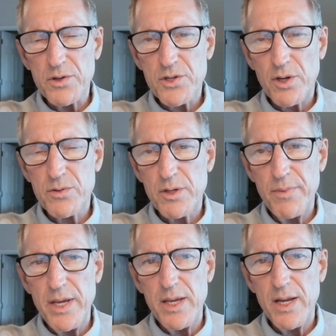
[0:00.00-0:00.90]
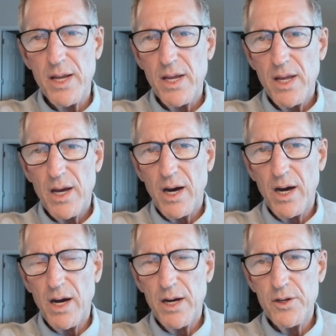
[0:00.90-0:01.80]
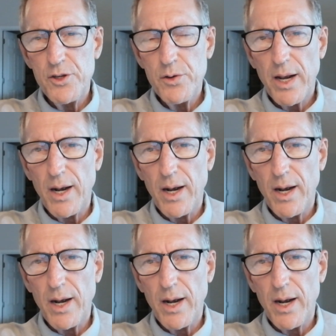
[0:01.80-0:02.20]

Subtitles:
So to me, you got